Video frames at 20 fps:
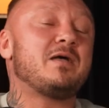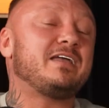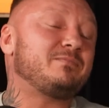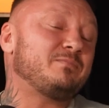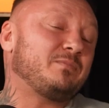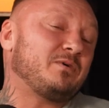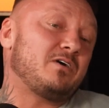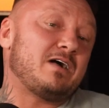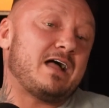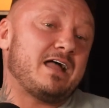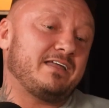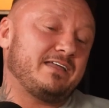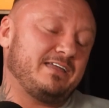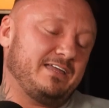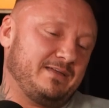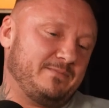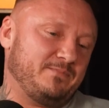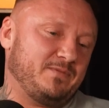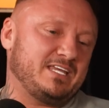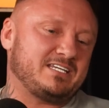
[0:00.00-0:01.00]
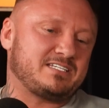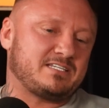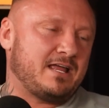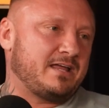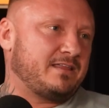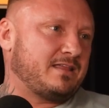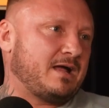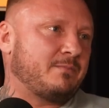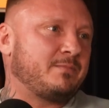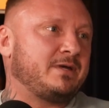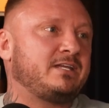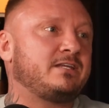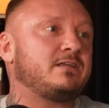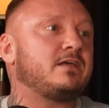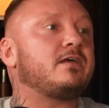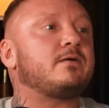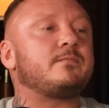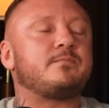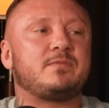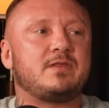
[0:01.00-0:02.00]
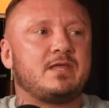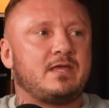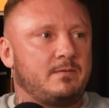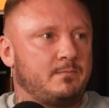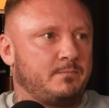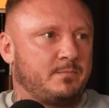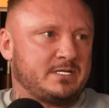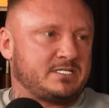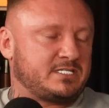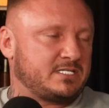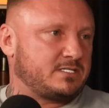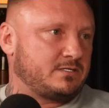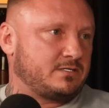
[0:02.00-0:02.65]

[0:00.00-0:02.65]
But it's like that. I mean, business